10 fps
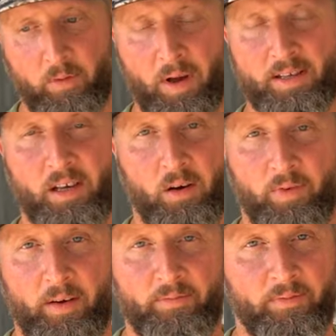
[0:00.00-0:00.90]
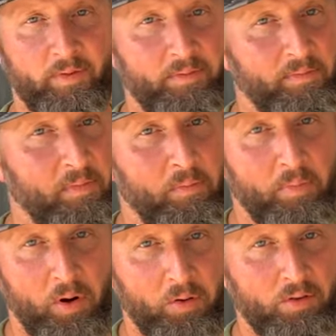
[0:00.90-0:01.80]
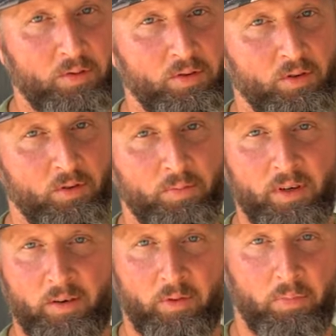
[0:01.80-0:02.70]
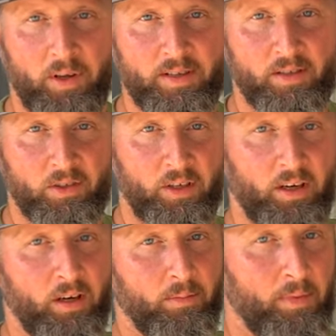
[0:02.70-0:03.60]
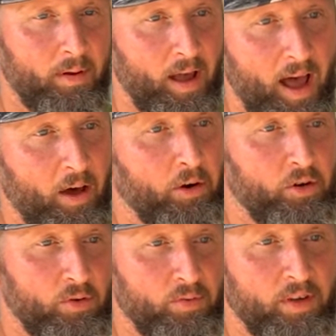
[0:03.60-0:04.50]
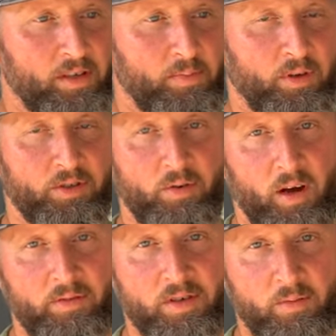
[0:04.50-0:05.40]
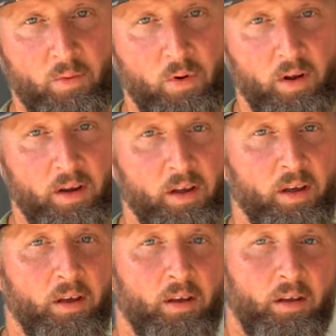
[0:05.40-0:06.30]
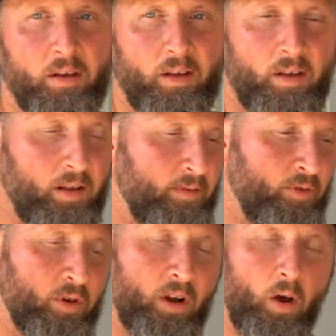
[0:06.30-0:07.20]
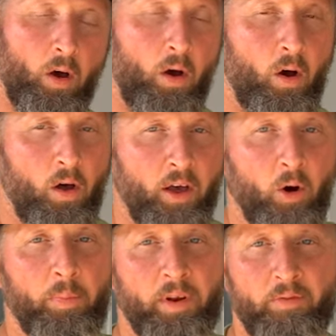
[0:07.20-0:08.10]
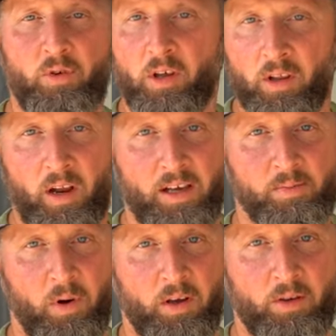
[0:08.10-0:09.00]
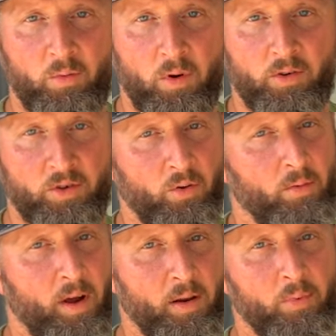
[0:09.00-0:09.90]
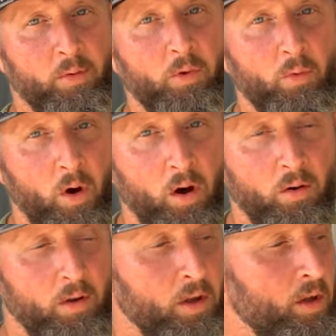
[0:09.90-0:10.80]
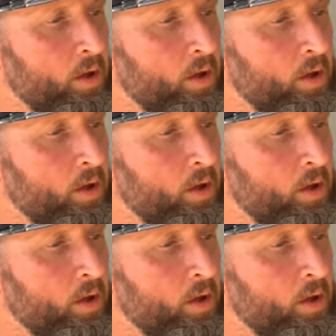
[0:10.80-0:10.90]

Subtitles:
for myself, I've been on YouTube and different places looking up how to do this, because you obviously want, if you can all help it, if you kill a nice buck and you want a shoulder mount and put him on the wall,